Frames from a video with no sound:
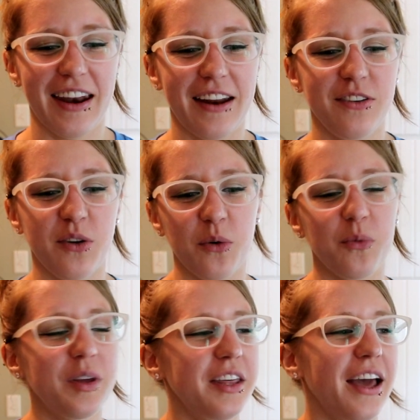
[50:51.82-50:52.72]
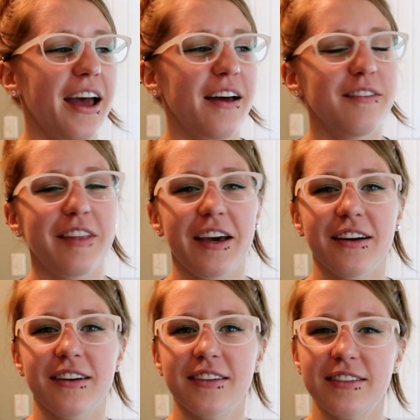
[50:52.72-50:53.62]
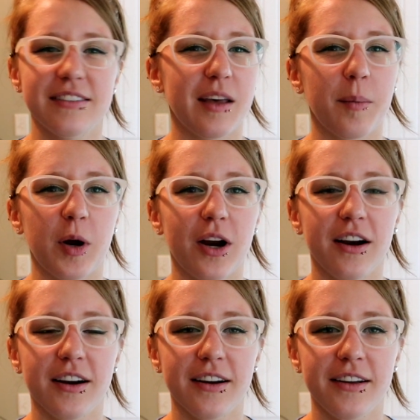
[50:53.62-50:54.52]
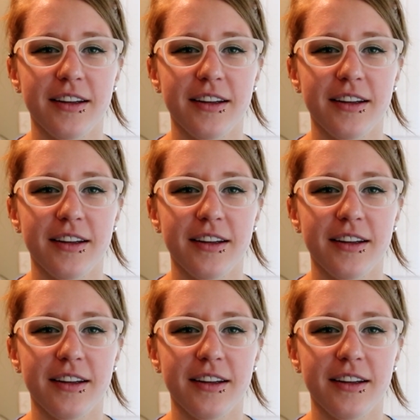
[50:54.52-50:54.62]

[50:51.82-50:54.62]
And I don't really have like a summer